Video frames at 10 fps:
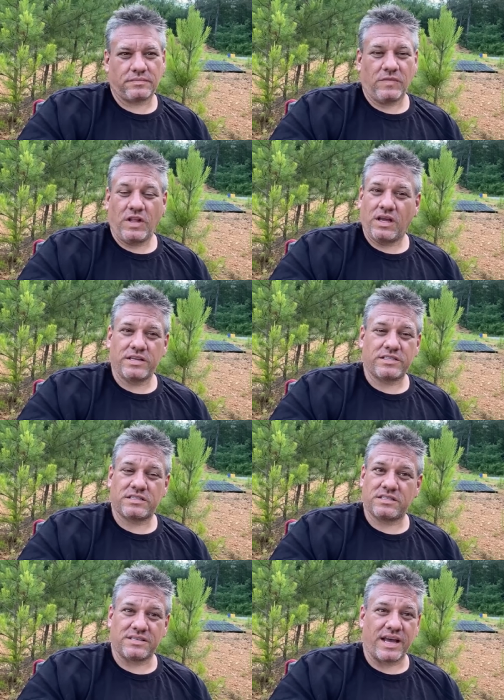No, it's just
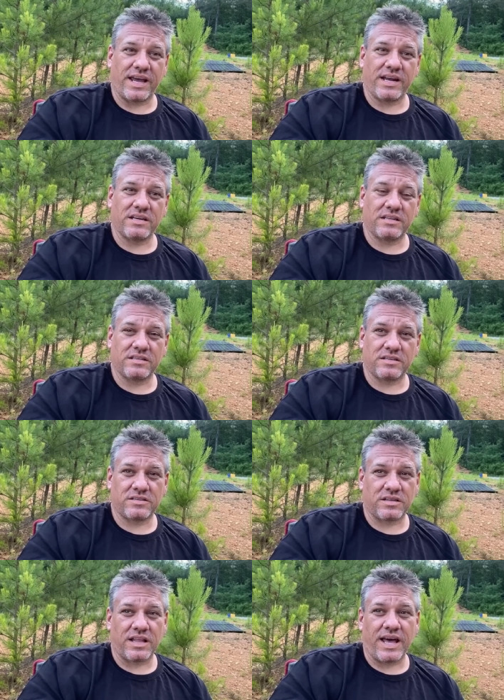design. There's
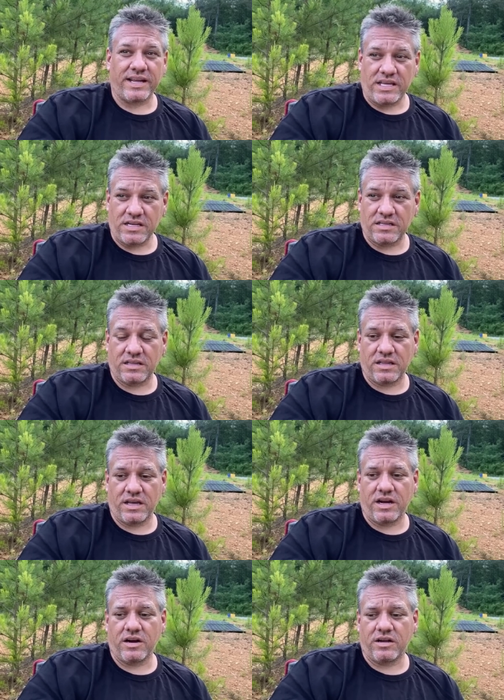a lot of heat
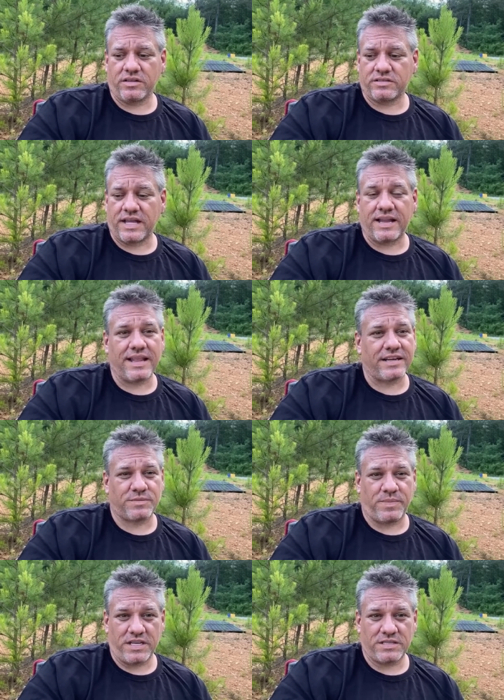there, and there's not a lot of
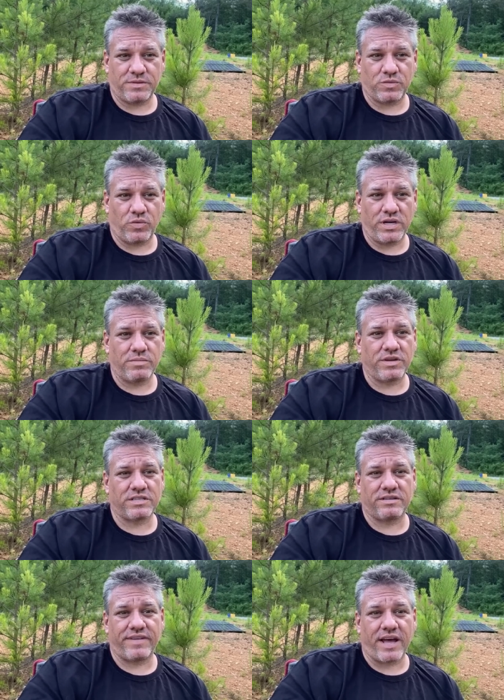space between them because
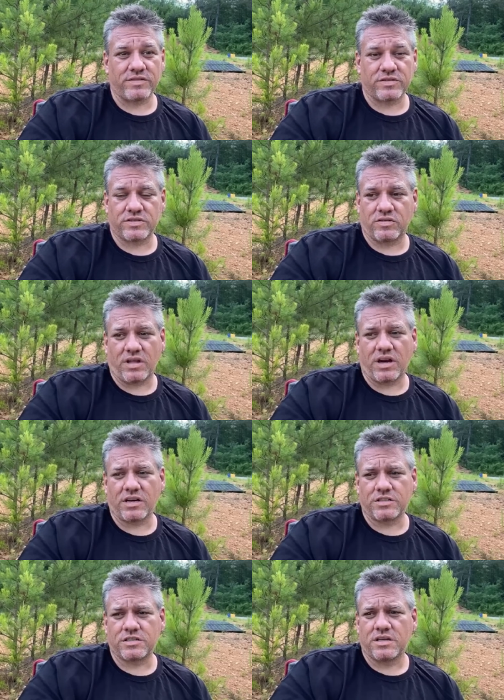the valves are so
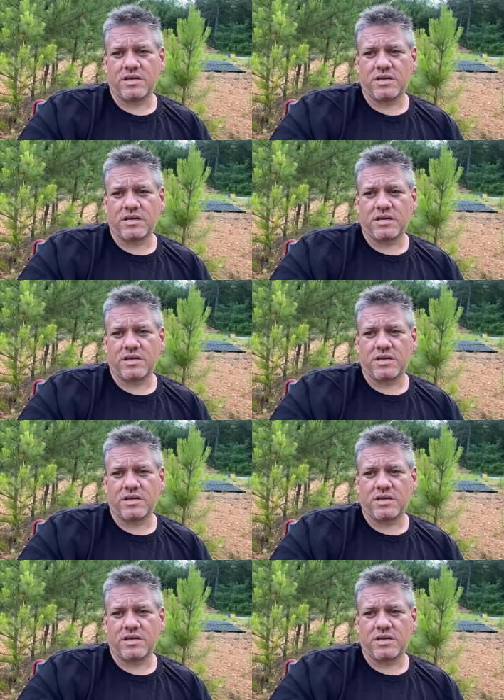large.